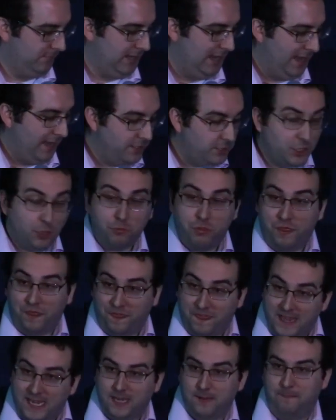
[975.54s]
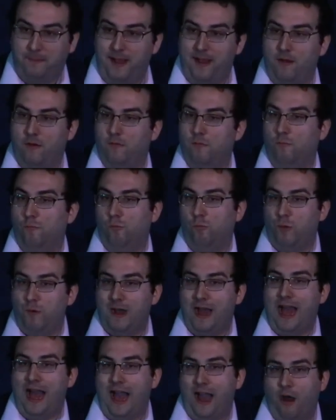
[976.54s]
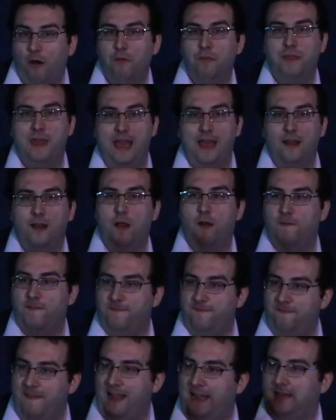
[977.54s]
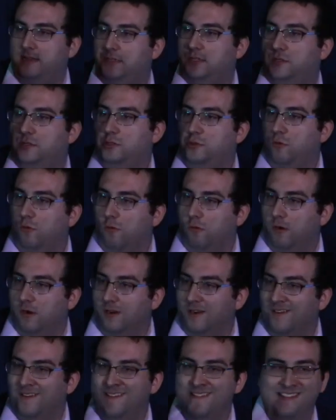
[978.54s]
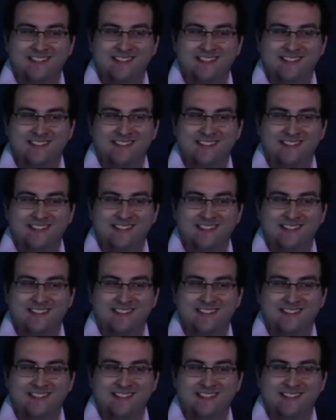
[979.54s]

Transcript: And so think about how that affects your